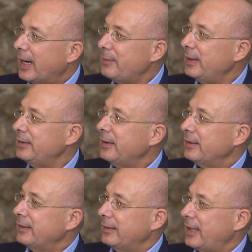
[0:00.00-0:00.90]
I mean,
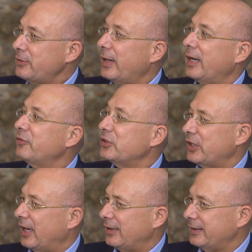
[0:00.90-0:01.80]
that you have a
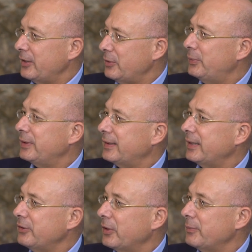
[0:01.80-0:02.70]
child, can you put
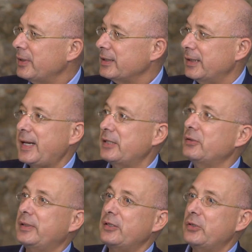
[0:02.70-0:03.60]
it in numbers?
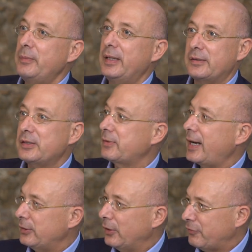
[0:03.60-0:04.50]
That you meet the
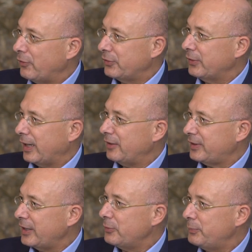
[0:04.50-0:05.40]
great love of your
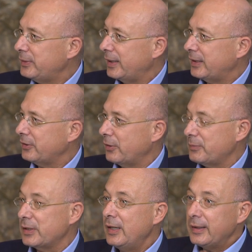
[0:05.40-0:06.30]
life, can you put it in
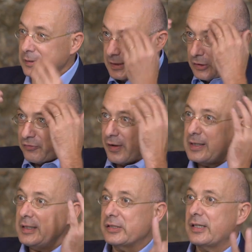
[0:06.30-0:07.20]
numbers? That you
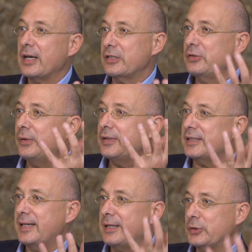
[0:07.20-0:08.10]
finally start to
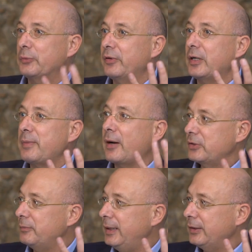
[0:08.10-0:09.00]
understand something
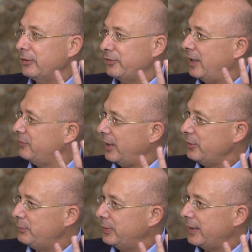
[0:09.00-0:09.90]
about the meaning of life,
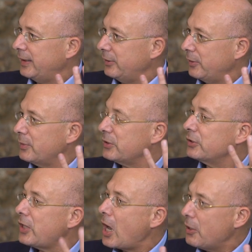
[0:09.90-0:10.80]
can you put it in numbers?
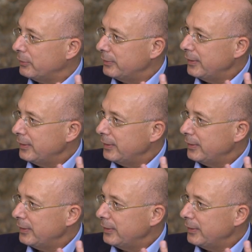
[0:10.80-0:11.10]
No.